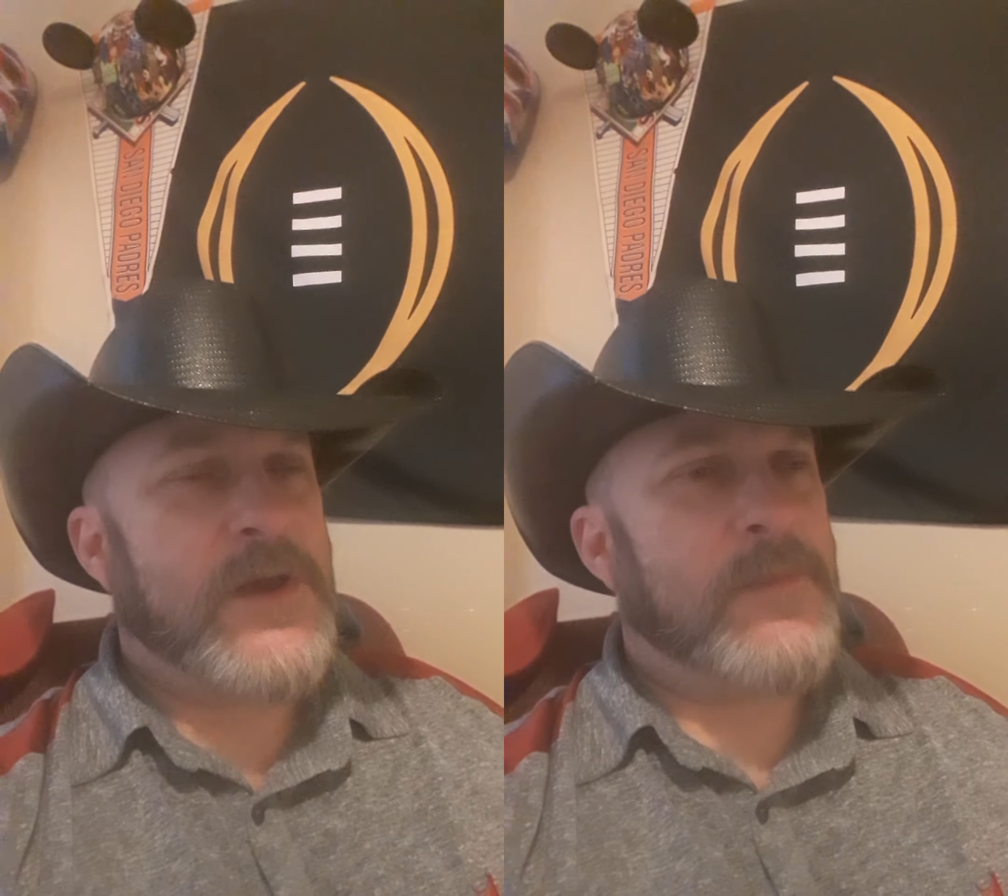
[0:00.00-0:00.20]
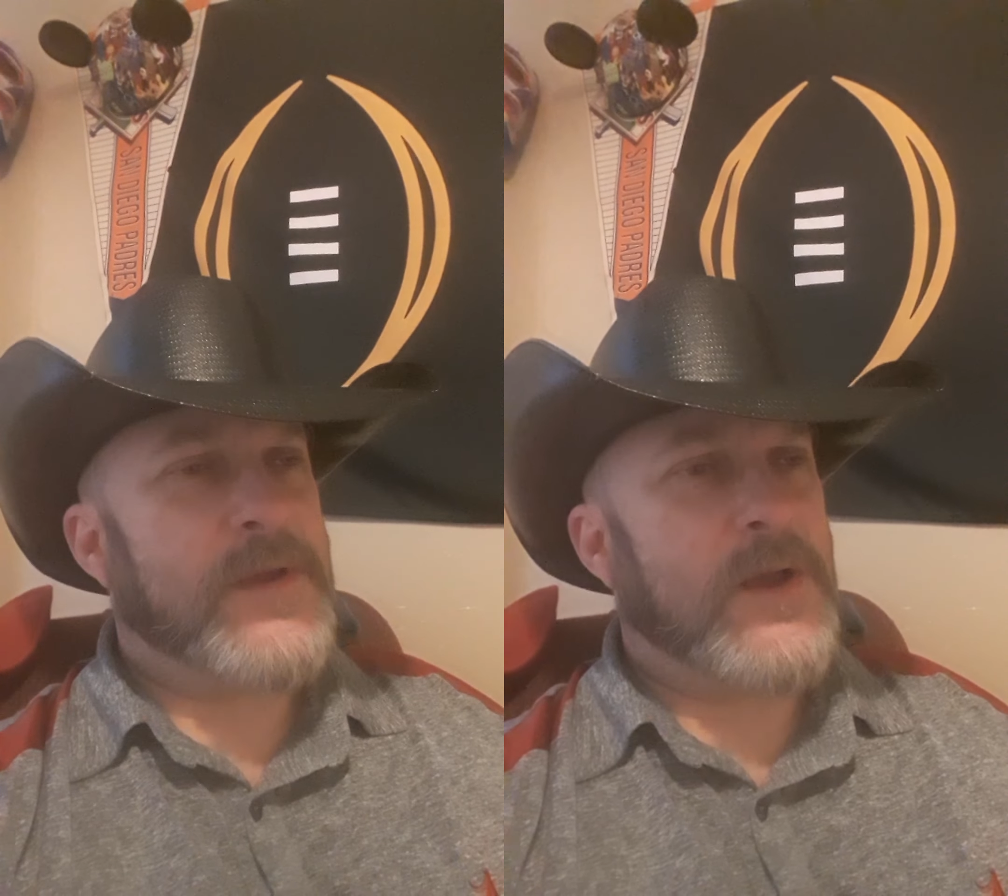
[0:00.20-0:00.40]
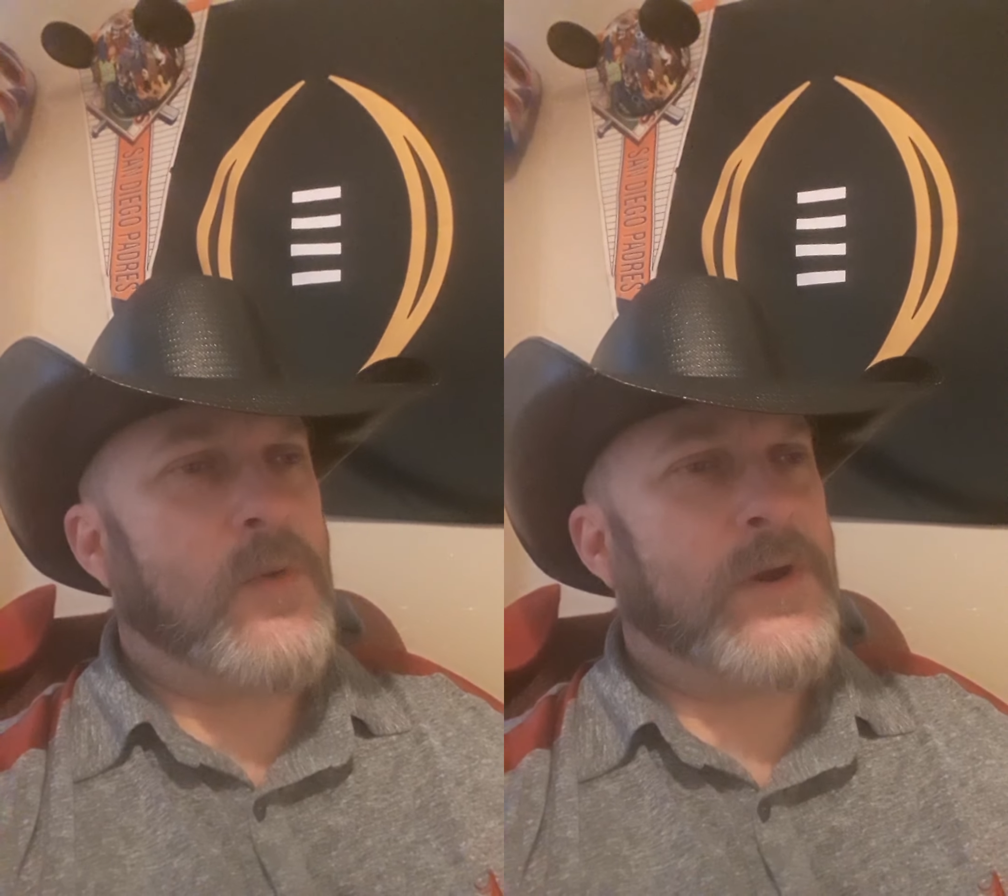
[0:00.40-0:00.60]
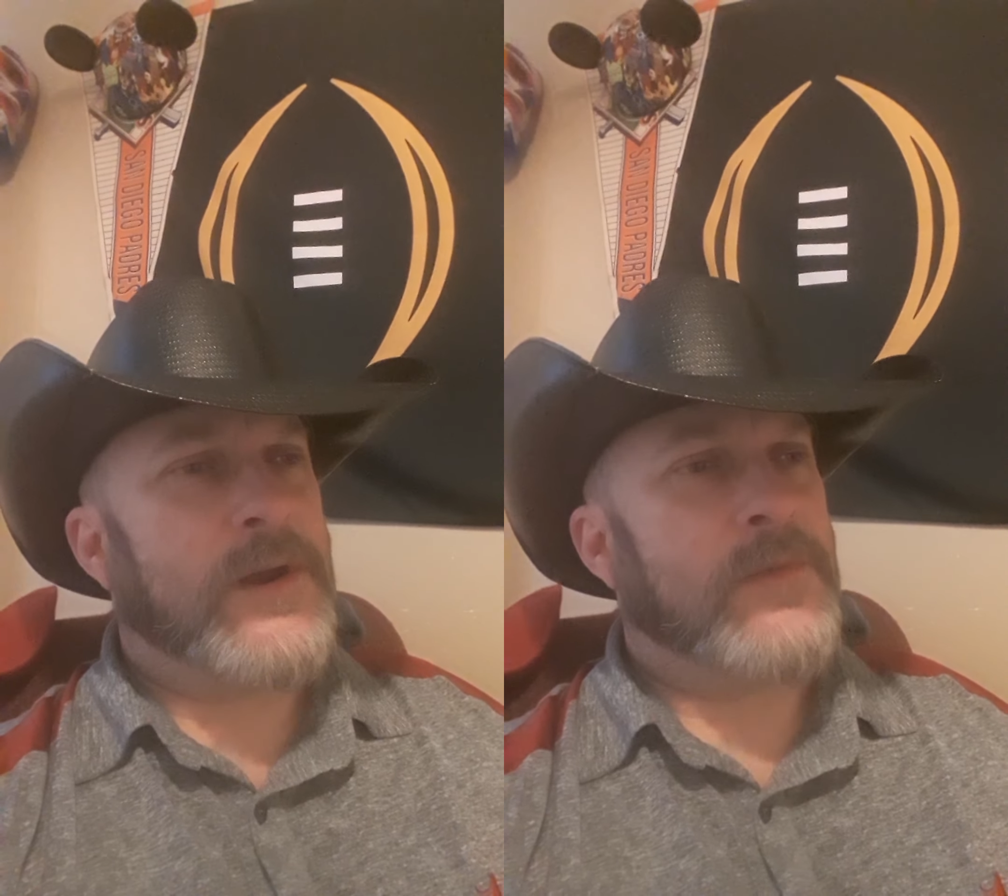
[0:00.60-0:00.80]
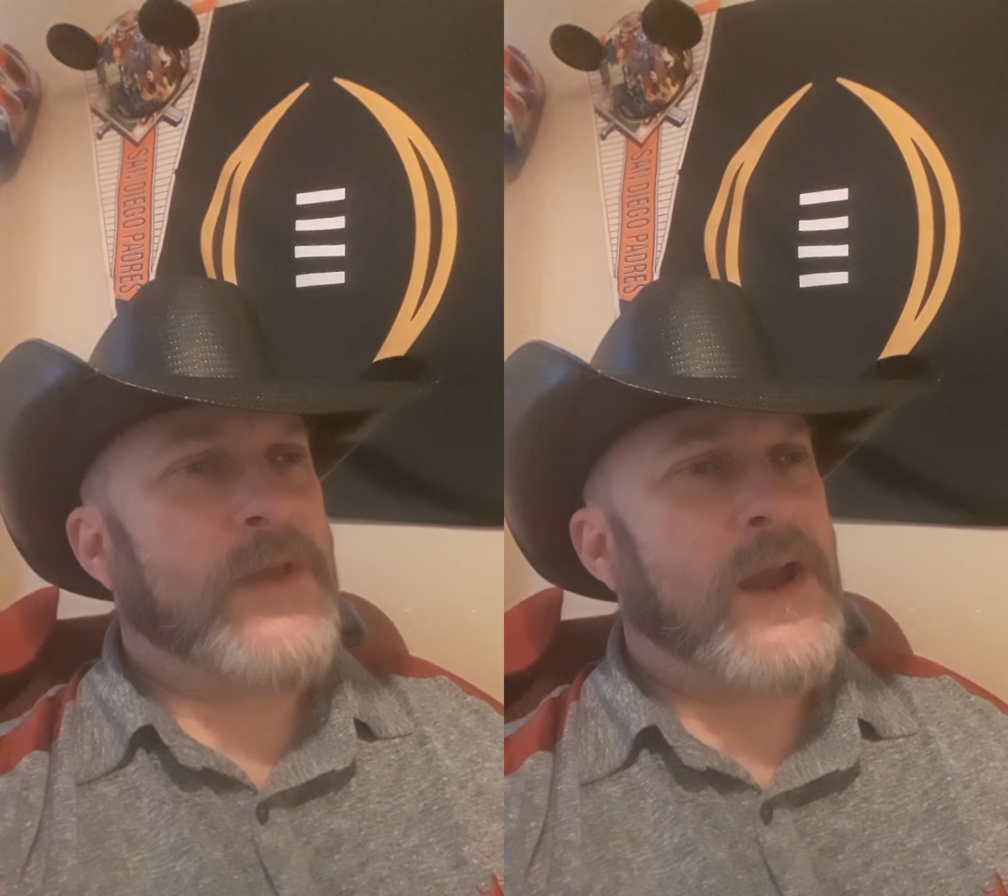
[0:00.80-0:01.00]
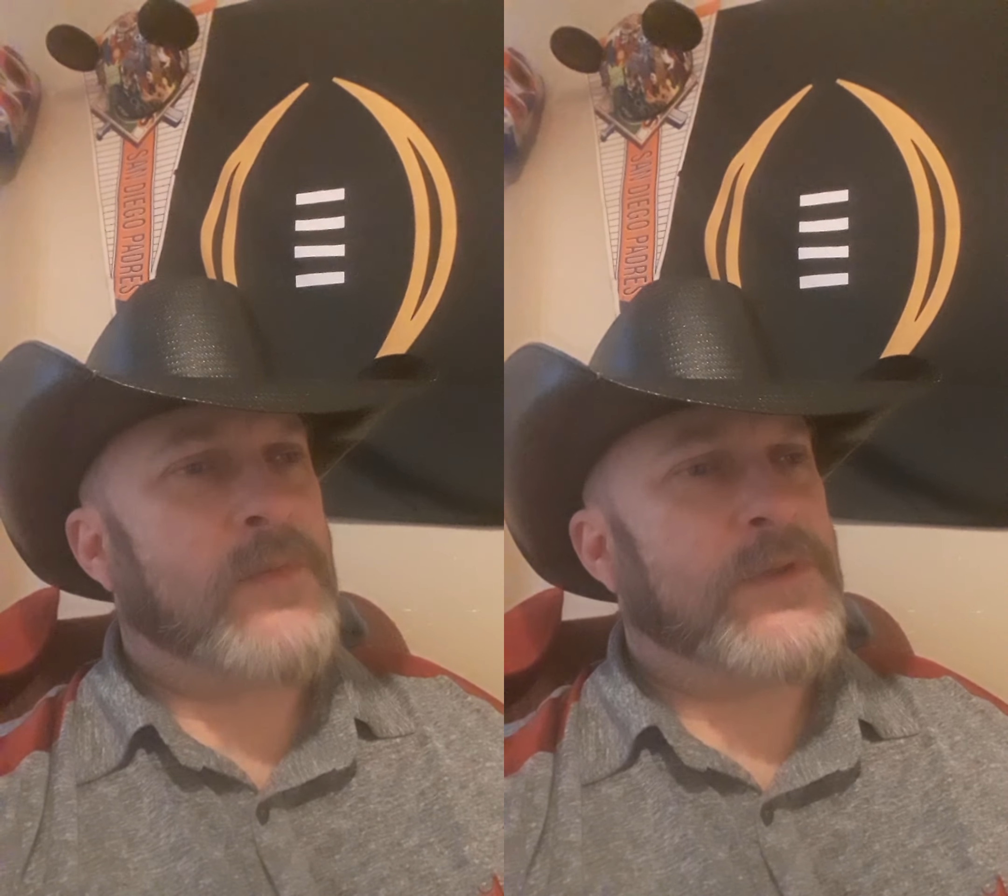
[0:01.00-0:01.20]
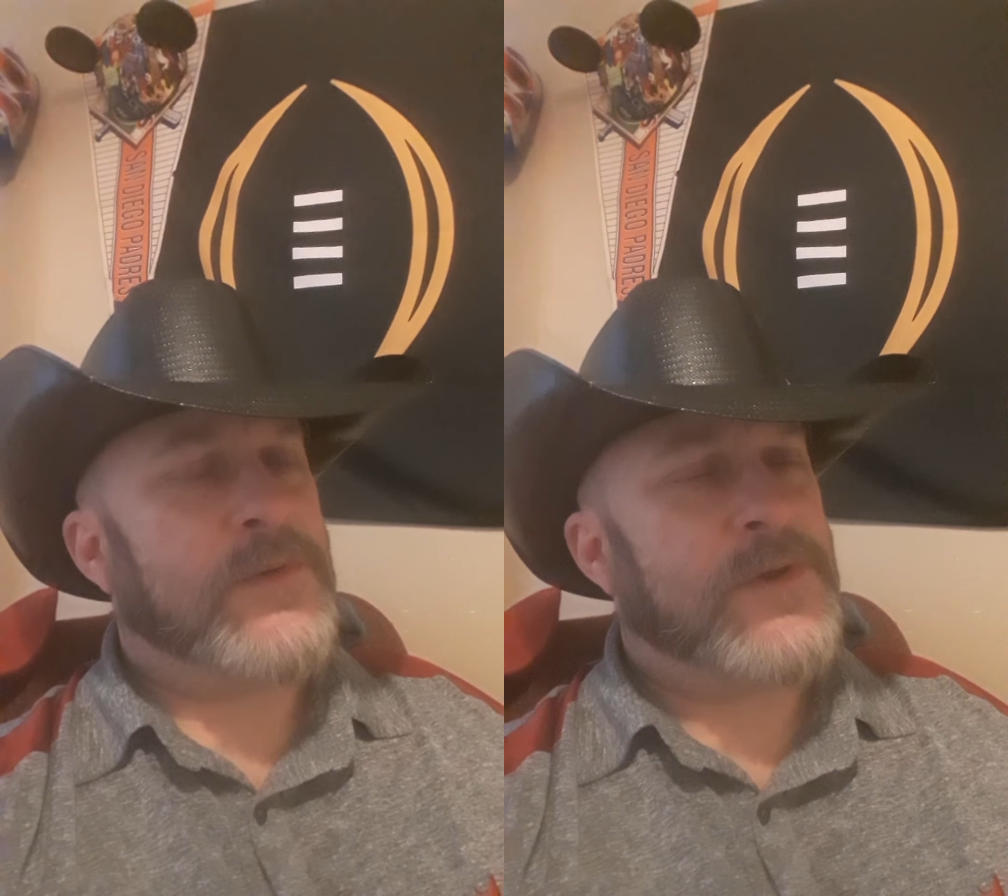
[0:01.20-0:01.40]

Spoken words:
me up and going and on the air with